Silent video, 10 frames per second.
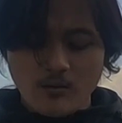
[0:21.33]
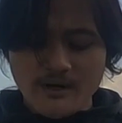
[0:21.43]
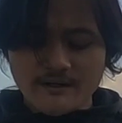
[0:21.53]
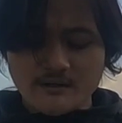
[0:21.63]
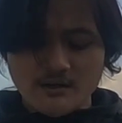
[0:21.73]
When
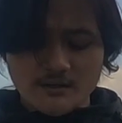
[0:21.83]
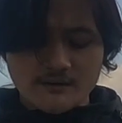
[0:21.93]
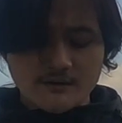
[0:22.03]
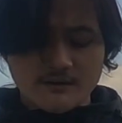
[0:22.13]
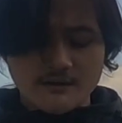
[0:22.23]
it got
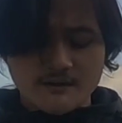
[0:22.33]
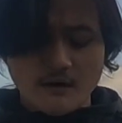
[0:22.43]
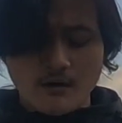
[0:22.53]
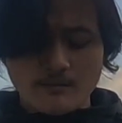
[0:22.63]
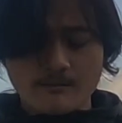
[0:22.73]
to the
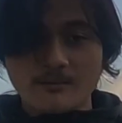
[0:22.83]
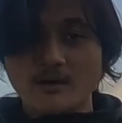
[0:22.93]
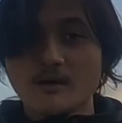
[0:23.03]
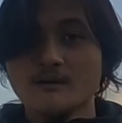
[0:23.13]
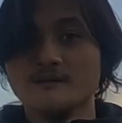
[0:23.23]
top,
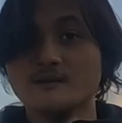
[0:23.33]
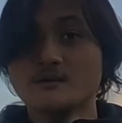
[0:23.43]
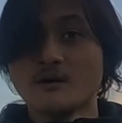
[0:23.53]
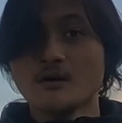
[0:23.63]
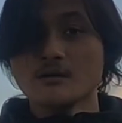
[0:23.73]
the
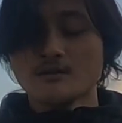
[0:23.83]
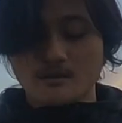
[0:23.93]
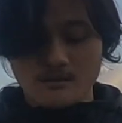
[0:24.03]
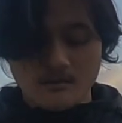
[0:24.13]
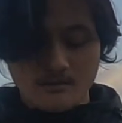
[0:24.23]
rock
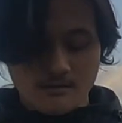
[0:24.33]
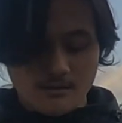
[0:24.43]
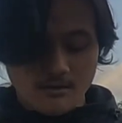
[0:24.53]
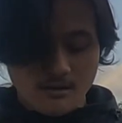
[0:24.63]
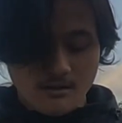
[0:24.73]

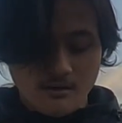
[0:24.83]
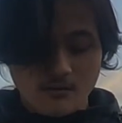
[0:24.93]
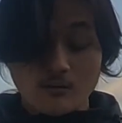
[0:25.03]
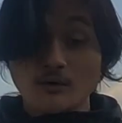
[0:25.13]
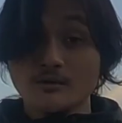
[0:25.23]

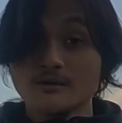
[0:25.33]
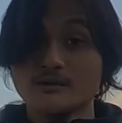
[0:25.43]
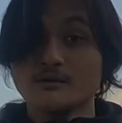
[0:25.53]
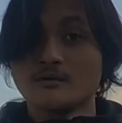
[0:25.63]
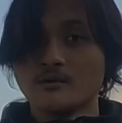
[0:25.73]
would
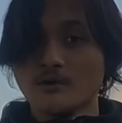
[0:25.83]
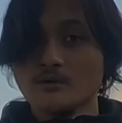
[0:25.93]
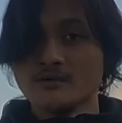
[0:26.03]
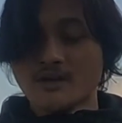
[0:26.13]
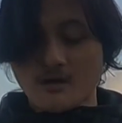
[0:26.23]

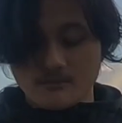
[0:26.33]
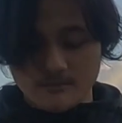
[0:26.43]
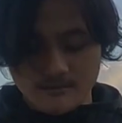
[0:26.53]
roll down.